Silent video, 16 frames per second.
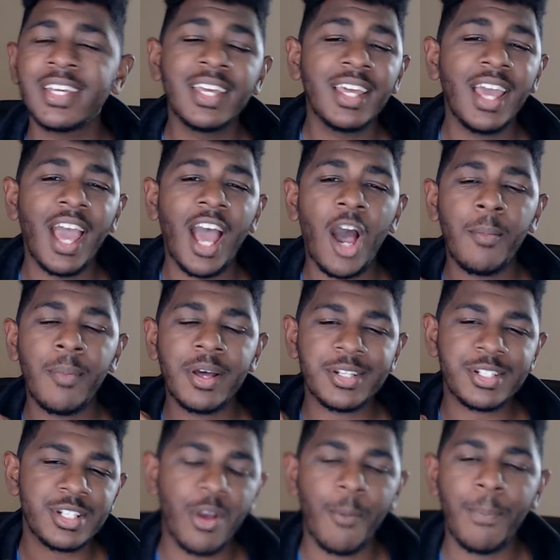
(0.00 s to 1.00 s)
how
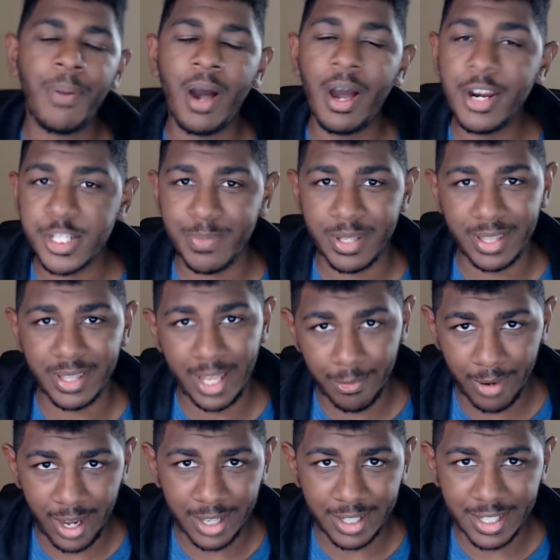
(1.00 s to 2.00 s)
much punishment that
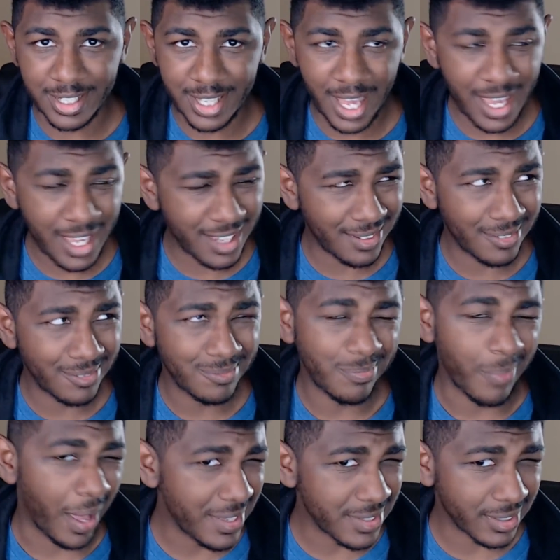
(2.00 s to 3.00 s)
rod can take,
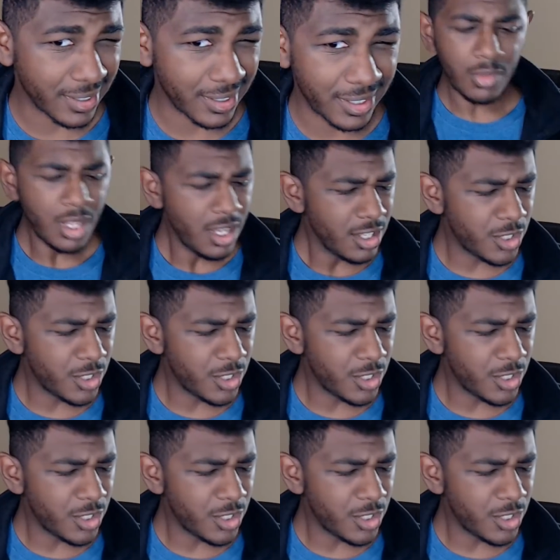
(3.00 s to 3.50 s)
basically.